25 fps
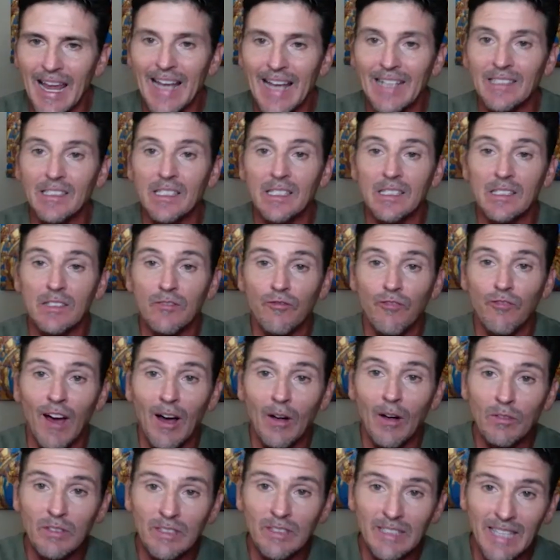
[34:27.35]
as its
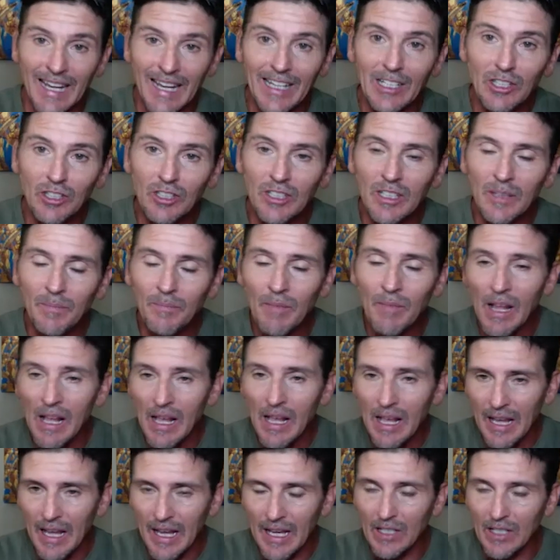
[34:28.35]
foundation
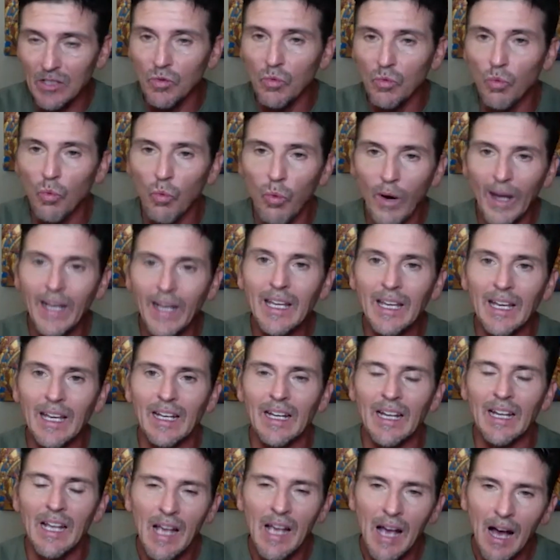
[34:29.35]
is
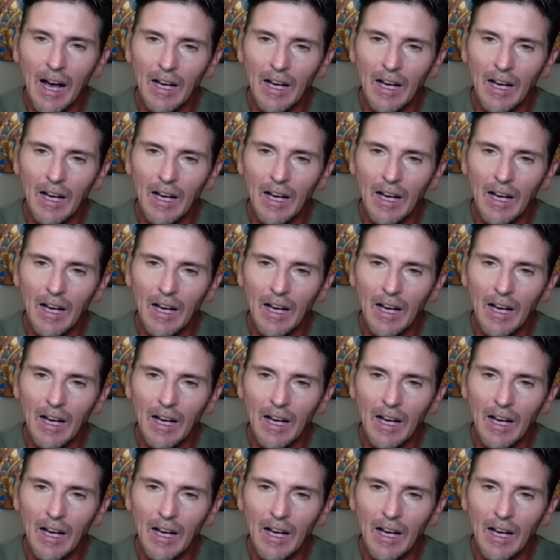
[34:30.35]
wicked.